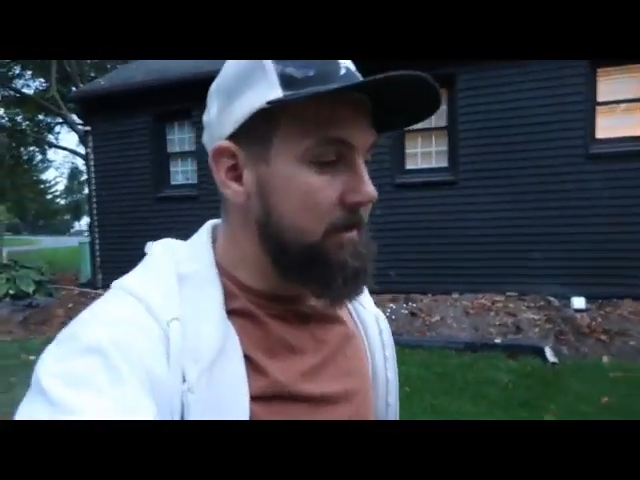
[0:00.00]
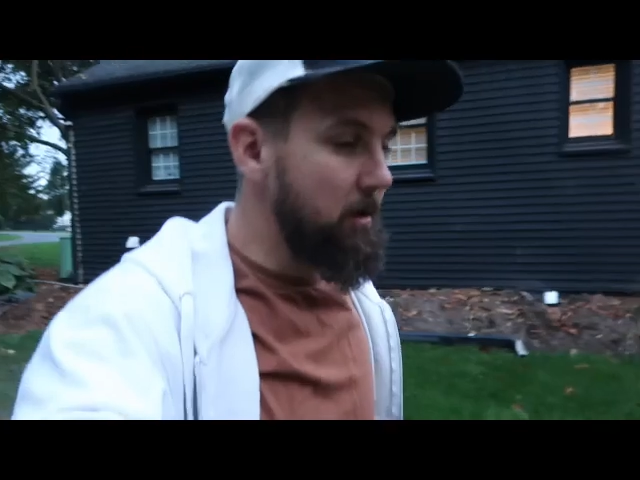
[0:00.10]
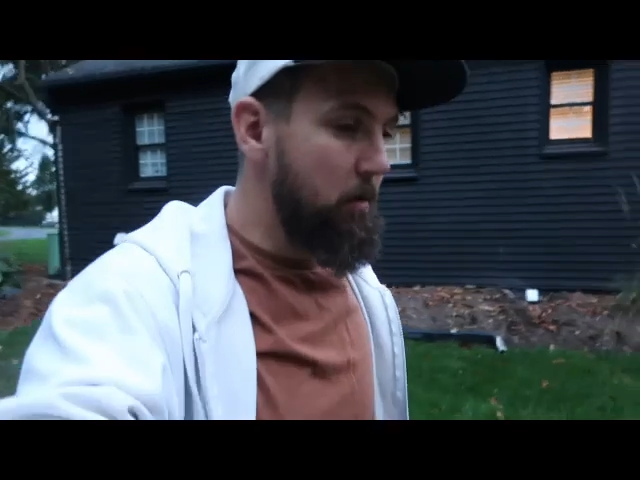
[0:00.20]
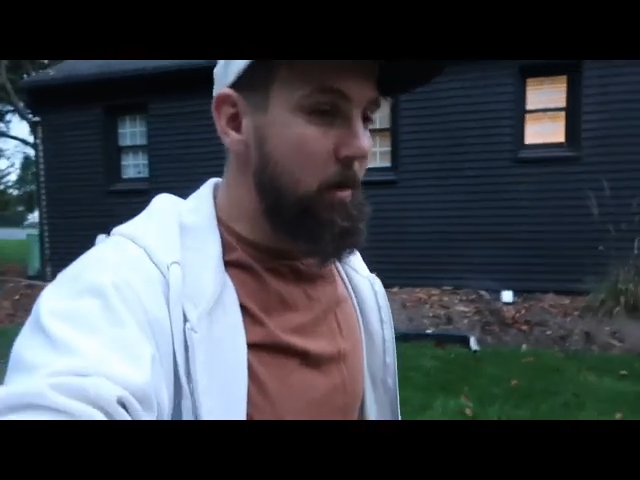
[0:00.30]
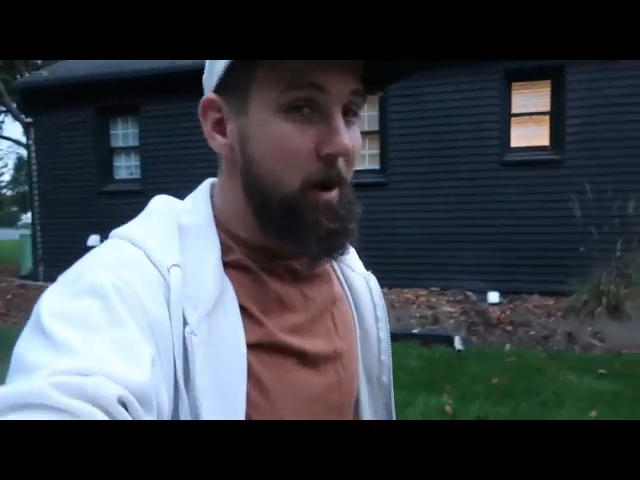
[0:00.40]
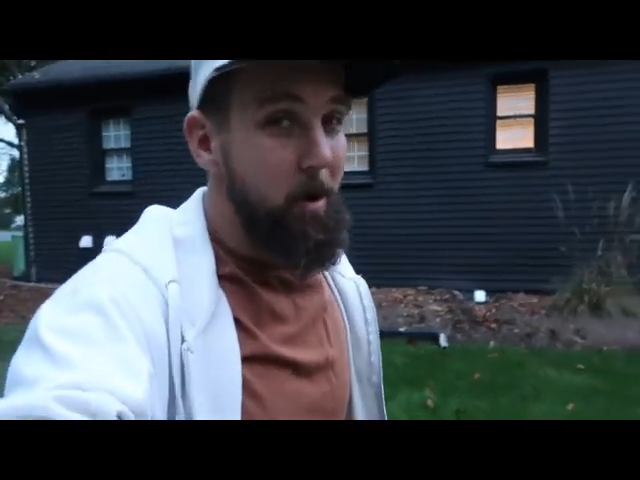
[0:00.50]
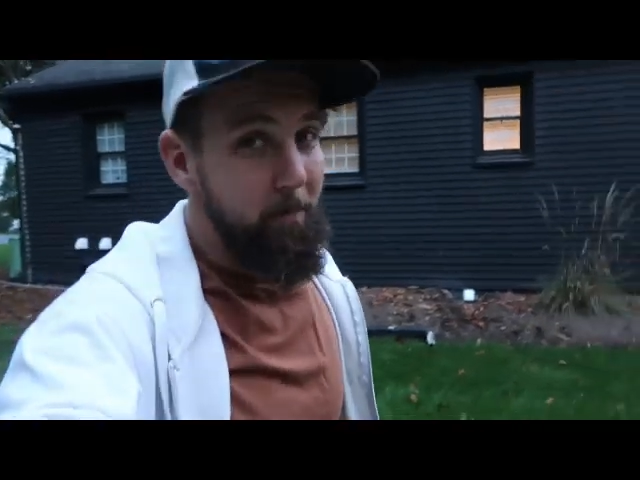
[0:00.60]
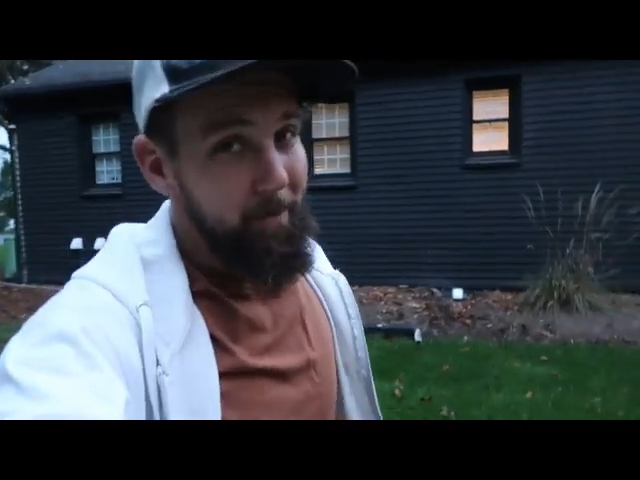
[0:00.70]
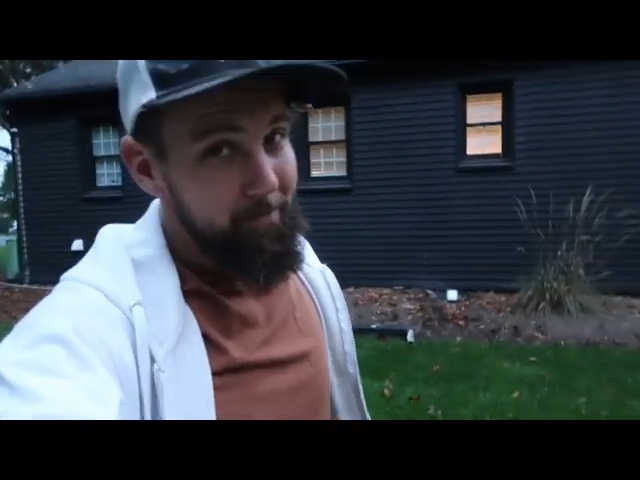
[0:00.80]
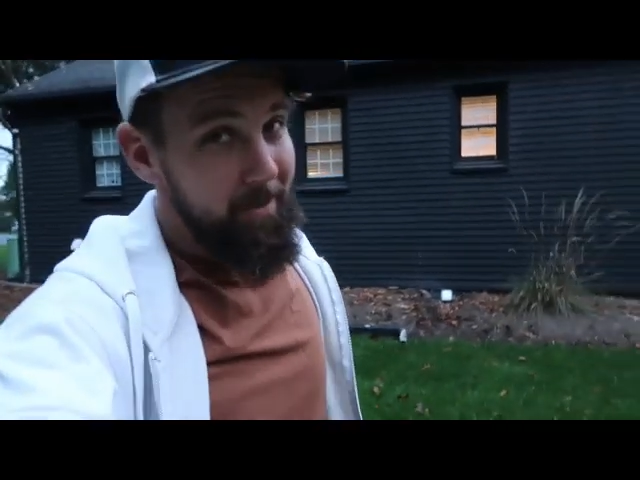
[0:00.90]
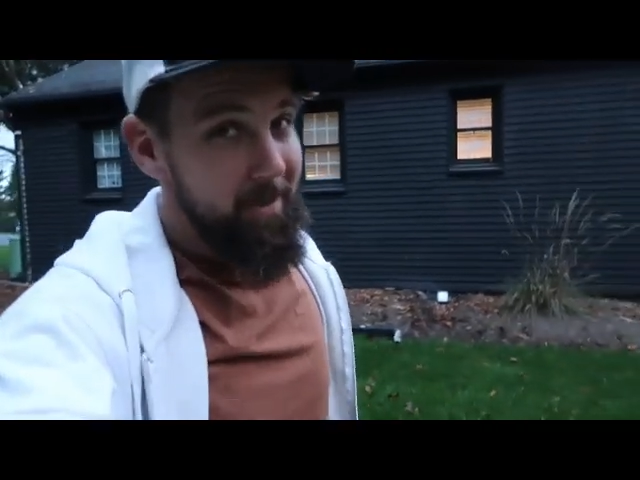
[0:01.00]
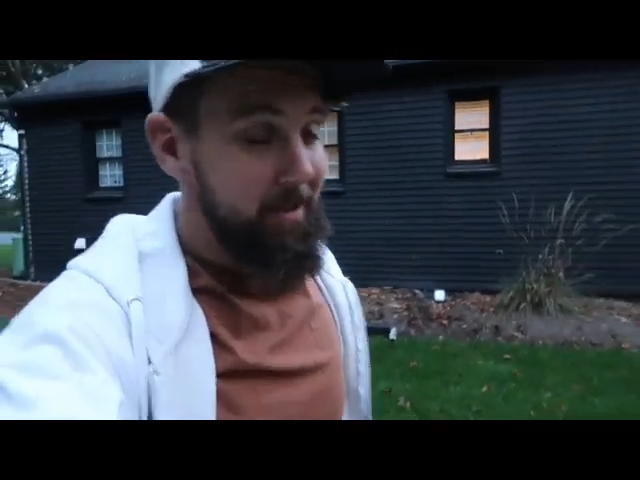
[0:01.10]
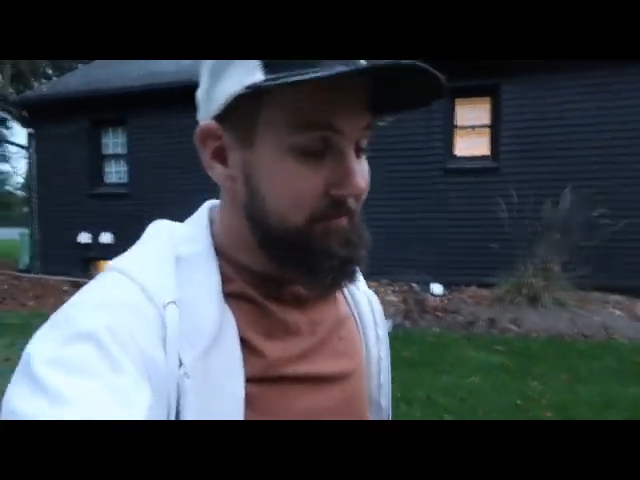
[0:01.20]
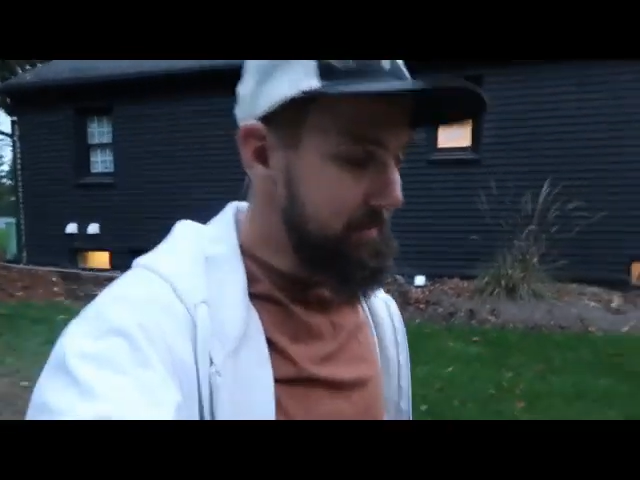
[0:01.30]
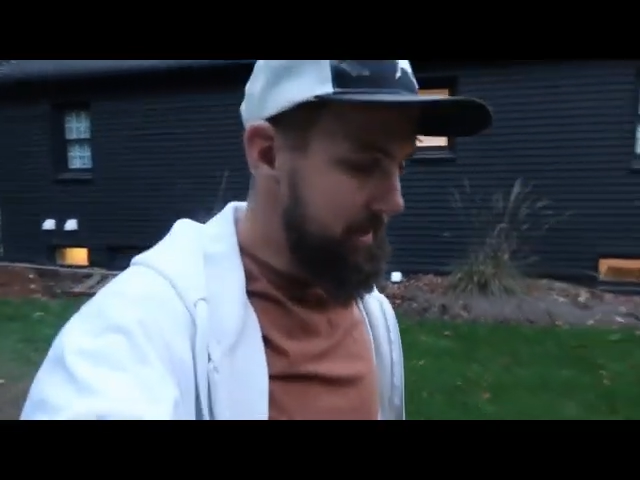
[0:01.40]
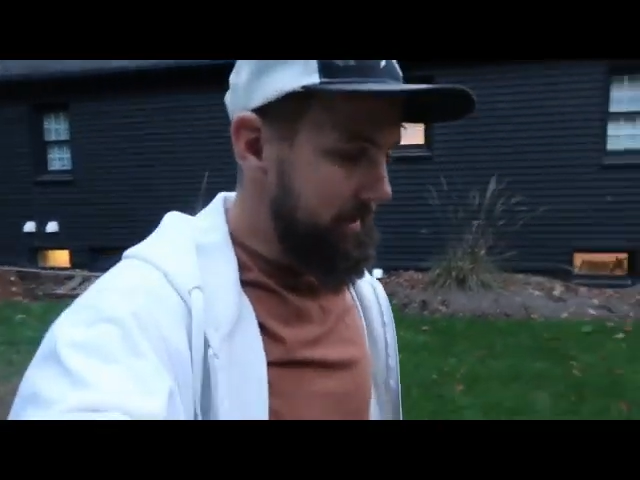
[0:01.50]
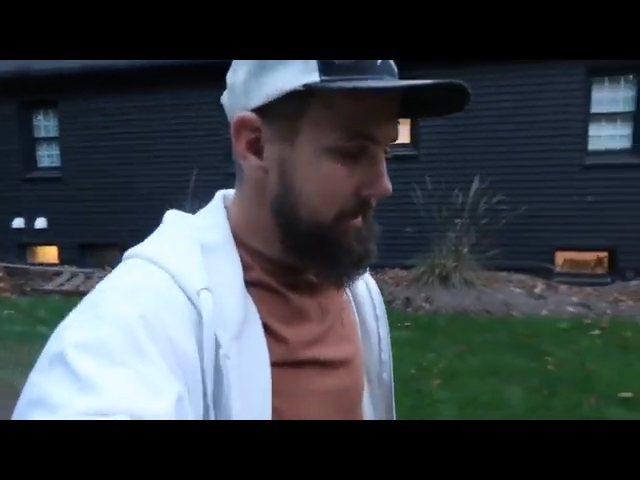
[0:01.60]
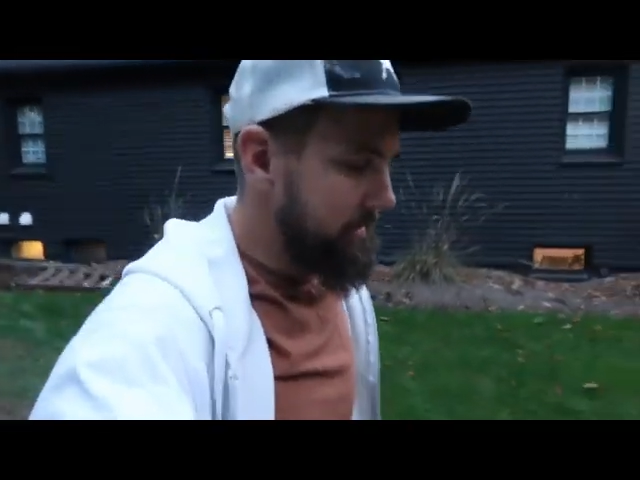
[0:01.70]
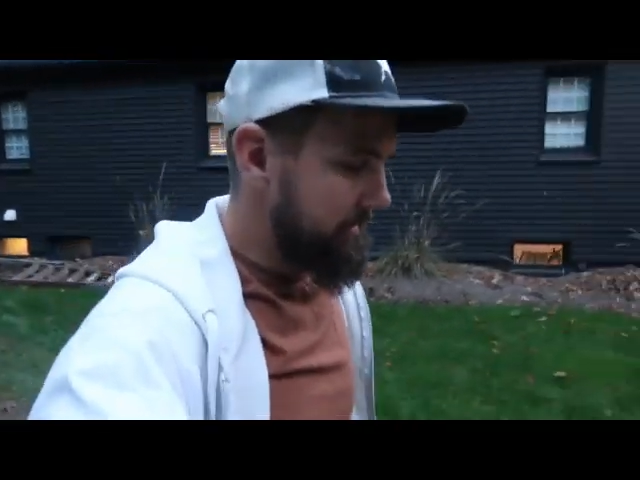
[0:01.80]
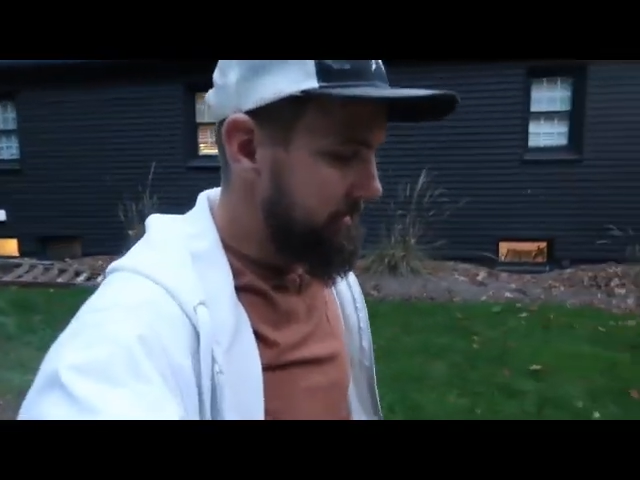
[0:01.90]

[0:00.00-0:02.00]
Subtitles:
So we're hoping by the end of today